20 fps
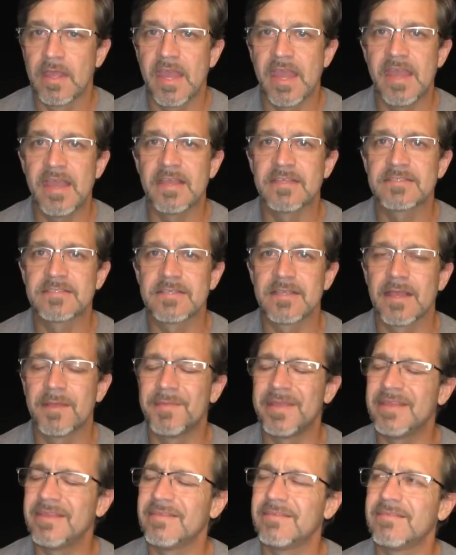S, I
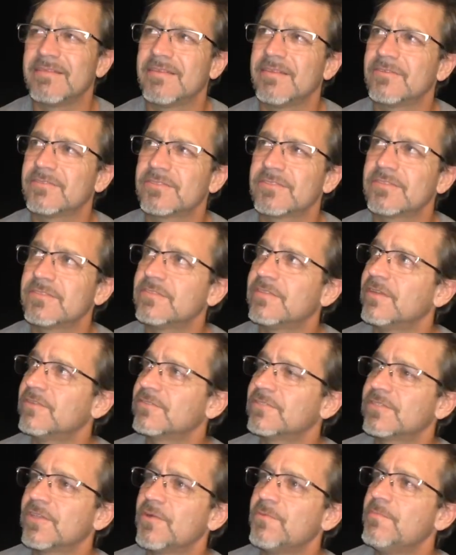mean, there's
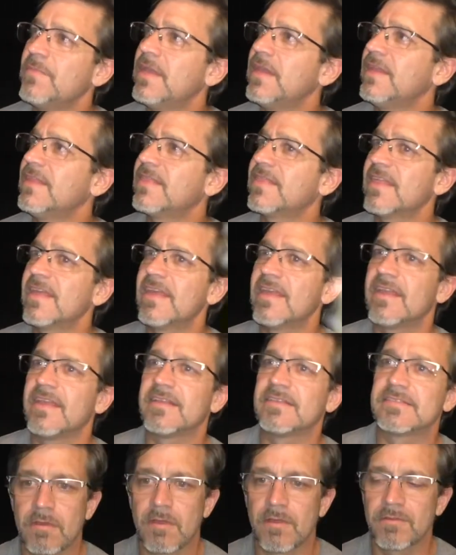so many
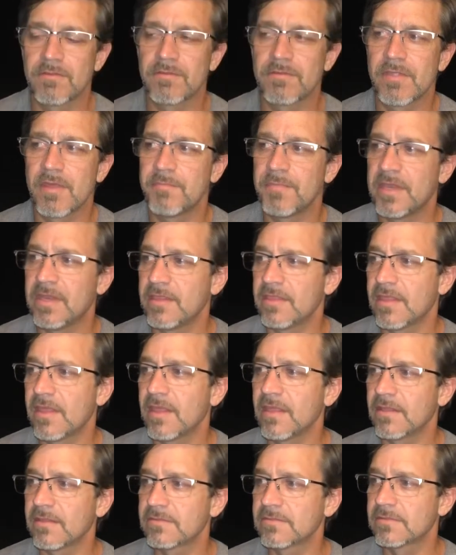things. Are there that many
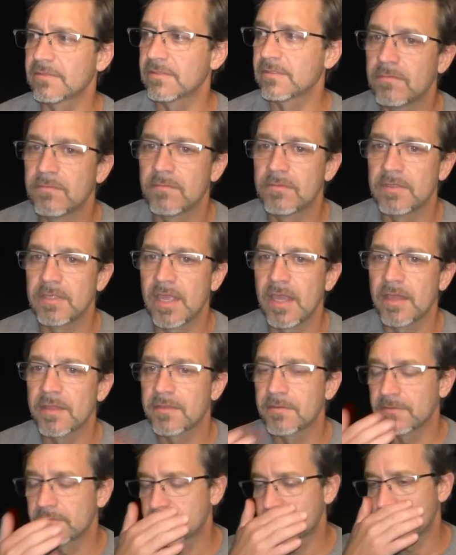things? Well, yeah,
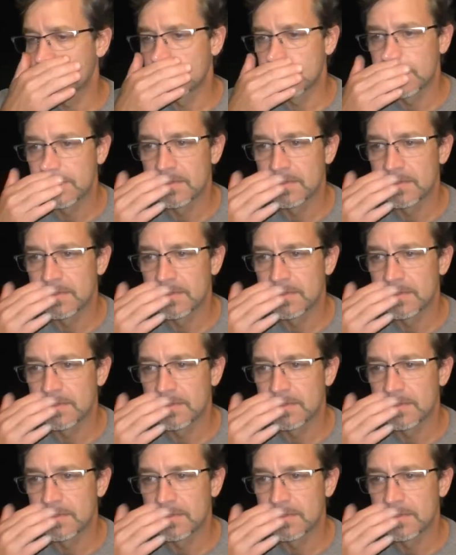there's...